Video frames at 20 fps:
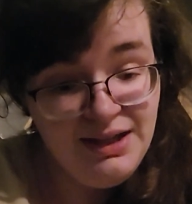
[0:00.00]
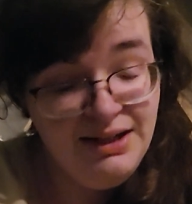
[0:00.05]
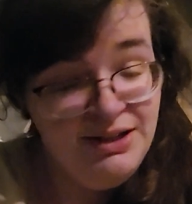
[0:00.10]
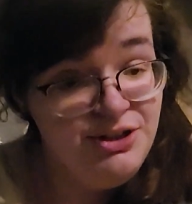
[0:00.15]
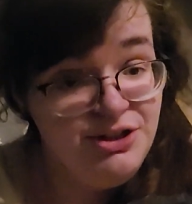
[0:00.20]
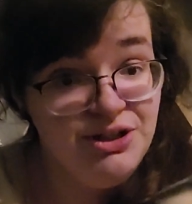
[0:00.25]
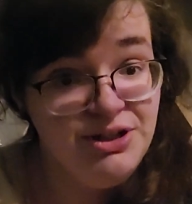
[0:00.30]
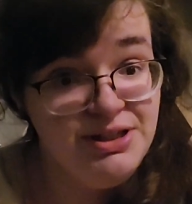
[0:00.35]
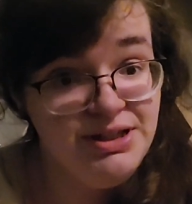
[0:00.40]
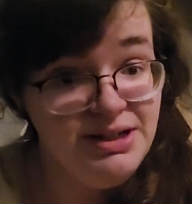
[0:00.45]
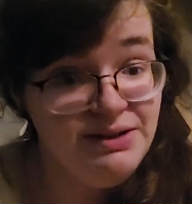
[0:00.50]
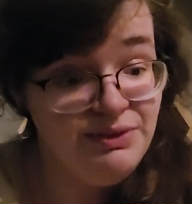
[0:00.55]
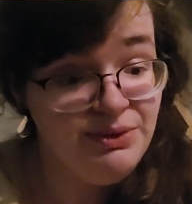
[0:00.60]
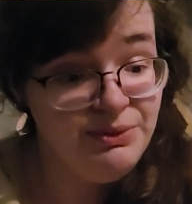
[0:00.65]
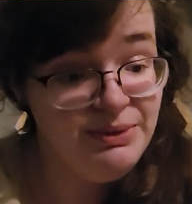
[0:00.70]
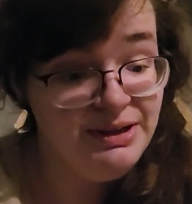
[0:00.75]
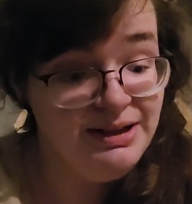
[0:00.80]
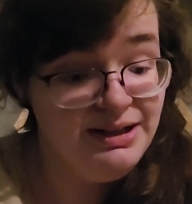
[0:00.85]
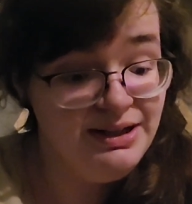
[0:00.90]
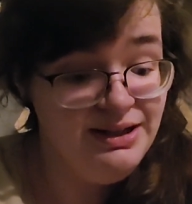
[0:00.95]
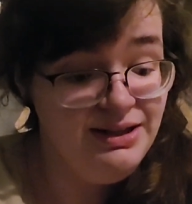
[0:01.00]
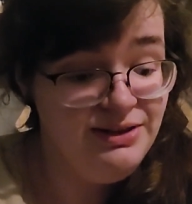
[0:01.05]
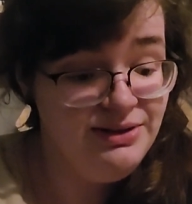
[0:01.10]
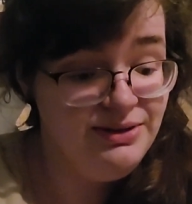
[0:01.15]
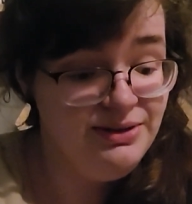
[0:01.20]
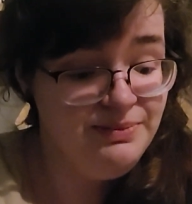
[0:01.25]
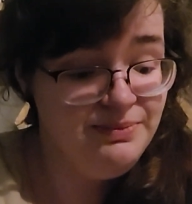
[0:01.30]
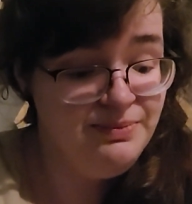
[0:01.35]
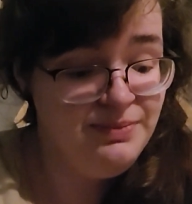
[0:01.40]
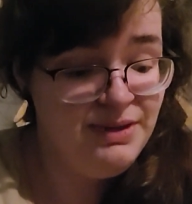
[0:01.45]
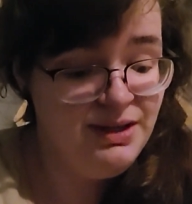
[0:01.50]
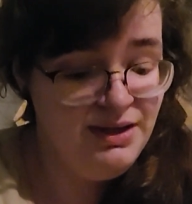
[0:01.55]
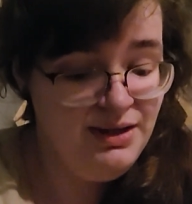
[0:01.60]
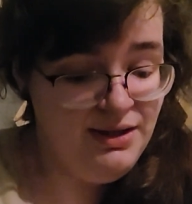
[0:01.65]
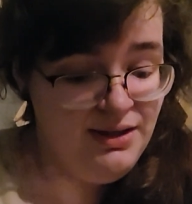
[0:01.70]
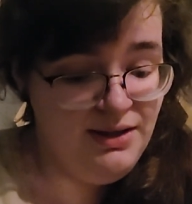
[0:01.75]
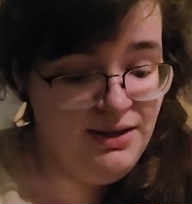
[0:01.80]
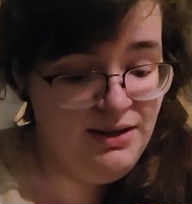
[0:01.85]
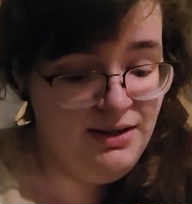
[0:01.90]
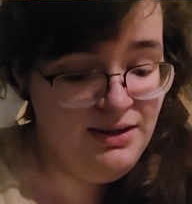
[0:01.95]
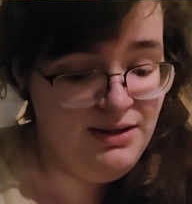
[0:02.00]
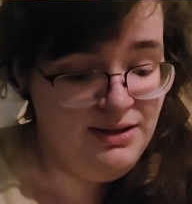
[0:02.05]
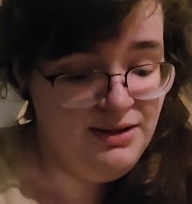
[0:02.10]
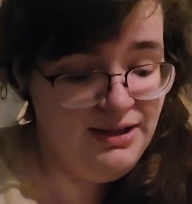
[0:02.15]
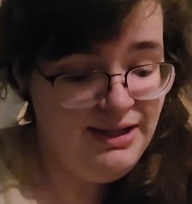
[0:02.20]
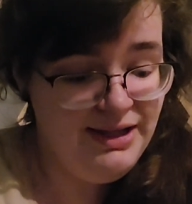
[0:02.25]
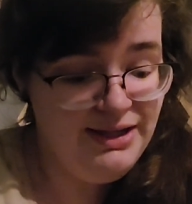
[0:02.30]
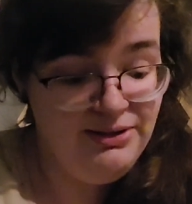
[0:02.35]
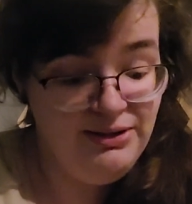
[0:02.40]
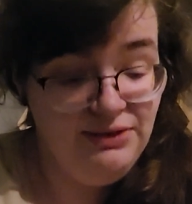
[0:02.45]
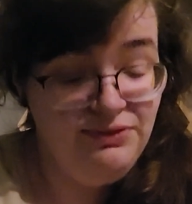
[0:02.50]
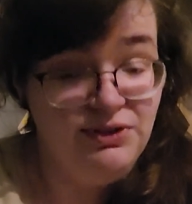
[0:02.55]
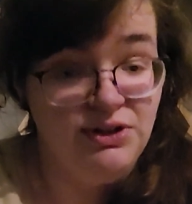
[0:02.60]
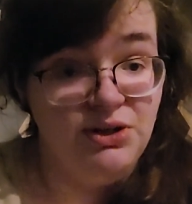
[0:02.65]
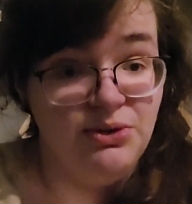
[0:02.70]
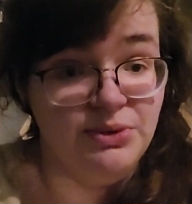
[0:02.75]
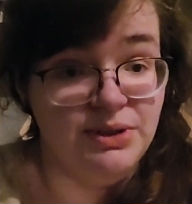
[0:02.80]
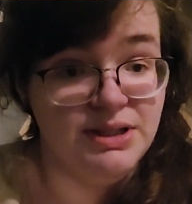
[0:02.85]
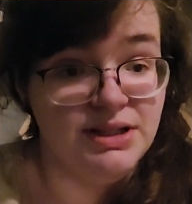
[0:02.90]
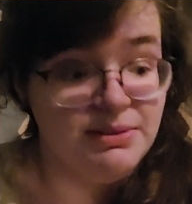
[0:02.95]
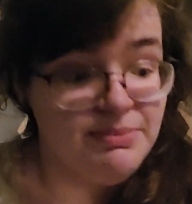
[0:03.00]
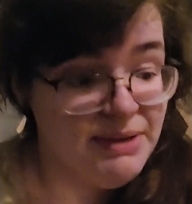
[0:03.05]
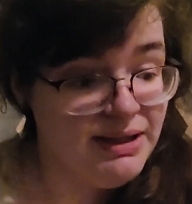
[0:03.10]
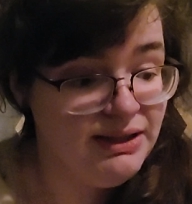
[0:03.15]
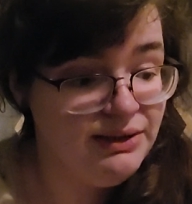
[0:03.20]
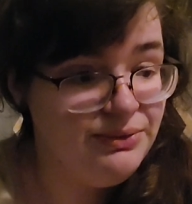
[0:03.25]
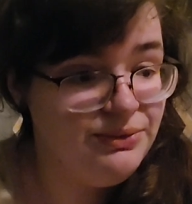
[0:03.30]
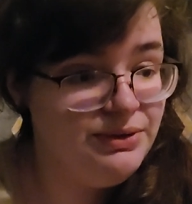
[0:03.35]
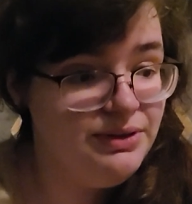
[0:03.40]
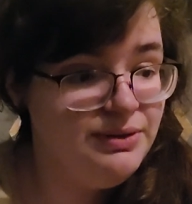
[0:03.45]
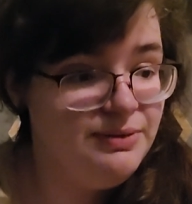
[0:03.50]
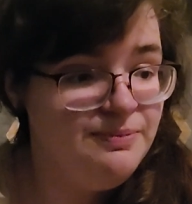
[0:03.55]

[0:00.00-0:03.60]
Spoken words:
And she's never read it either. I don't even know what it's about.